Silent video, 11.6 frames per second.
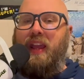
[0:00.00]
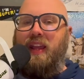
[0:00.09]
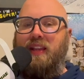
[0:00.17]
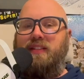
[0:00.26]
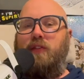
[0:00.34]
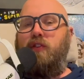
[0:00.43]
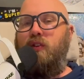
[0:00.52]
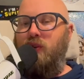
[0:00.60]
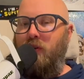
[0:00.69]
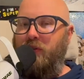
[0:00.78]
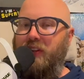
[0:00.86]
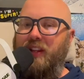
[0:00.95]
is if you
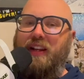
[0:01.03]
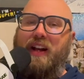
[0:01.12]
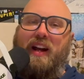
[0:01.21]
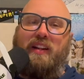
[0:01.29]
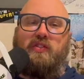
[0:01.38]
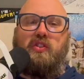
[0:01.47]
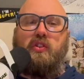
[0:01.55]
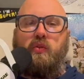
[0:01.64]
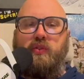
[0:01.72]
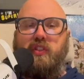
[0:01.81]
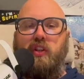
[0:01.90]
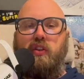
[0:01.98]
don't feel like God is
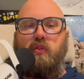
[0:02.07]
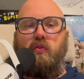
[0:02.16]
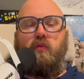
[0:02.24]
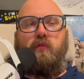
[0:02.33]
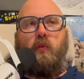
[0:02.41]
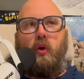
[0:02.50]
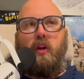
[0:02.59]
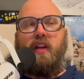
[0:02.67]
using you for